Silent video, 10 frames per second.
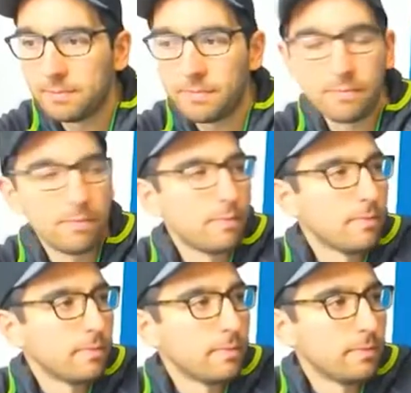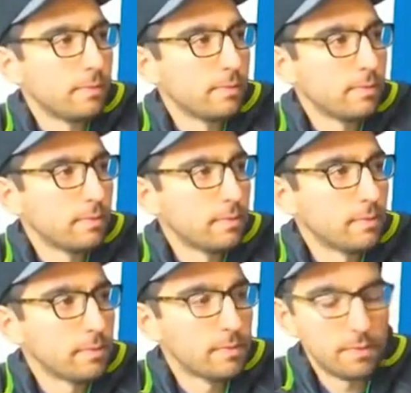
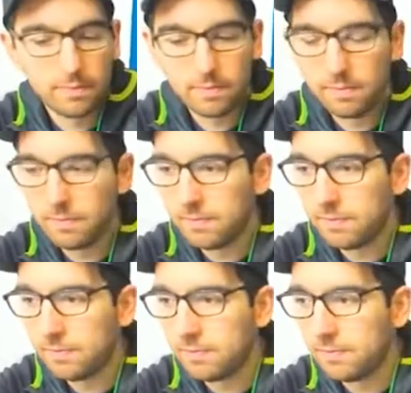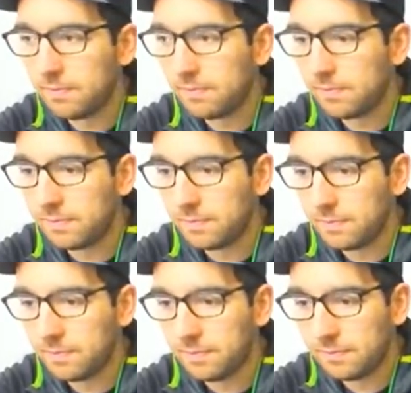
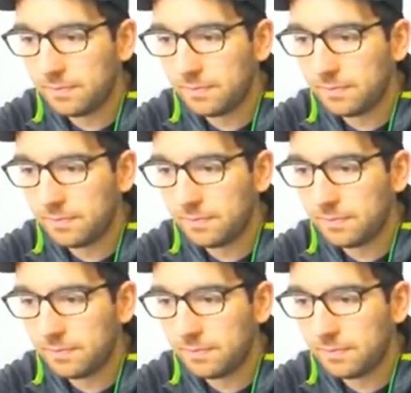(not speaking)